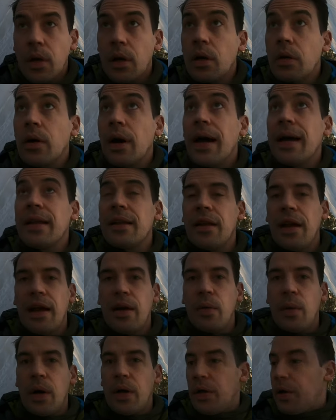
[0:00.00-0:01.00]
All right, I don't know
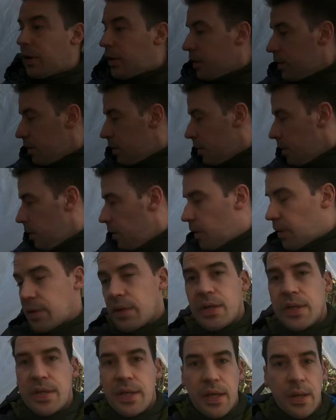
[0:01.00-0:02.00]
how well you can you
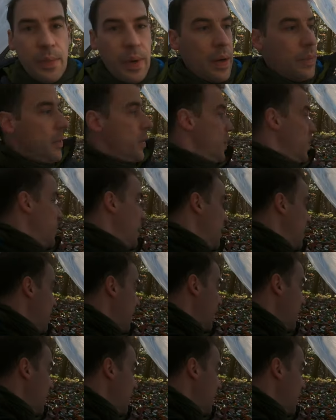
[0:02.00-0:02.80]
can see, but I'm just sitting